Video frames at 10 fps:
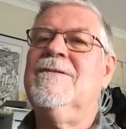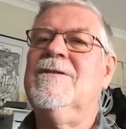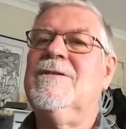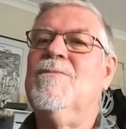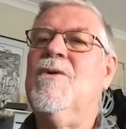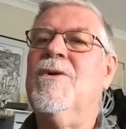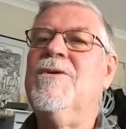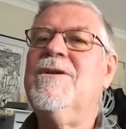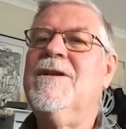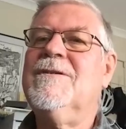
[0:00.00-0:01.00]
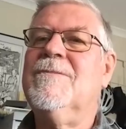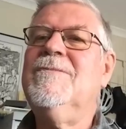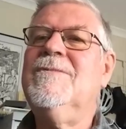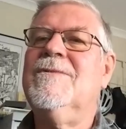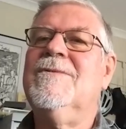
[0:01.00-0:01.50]
to small
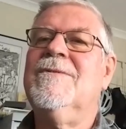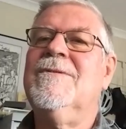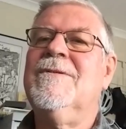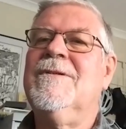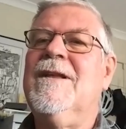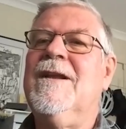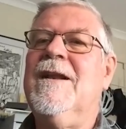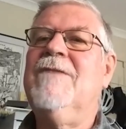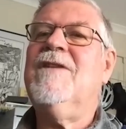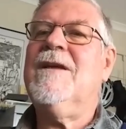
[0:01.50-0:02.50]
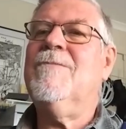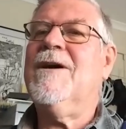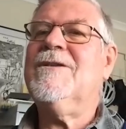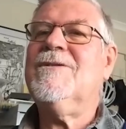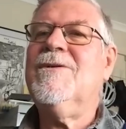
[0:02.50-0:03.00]
organisms that are living in
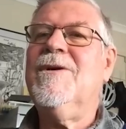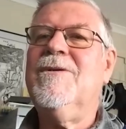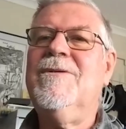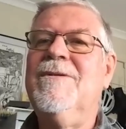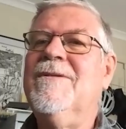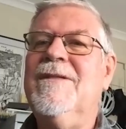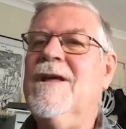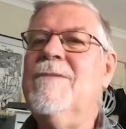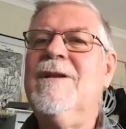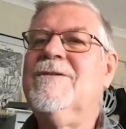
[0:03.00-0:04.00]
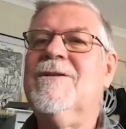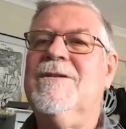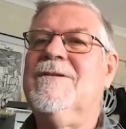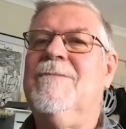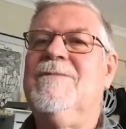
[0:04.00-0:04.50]
my soil, nobody
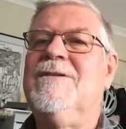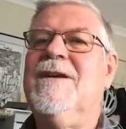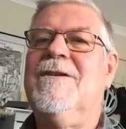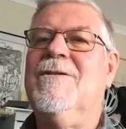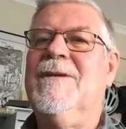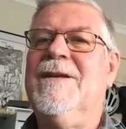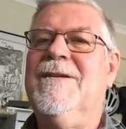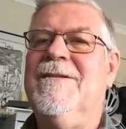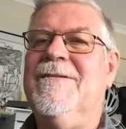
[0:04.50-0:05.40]
turns up to check on me.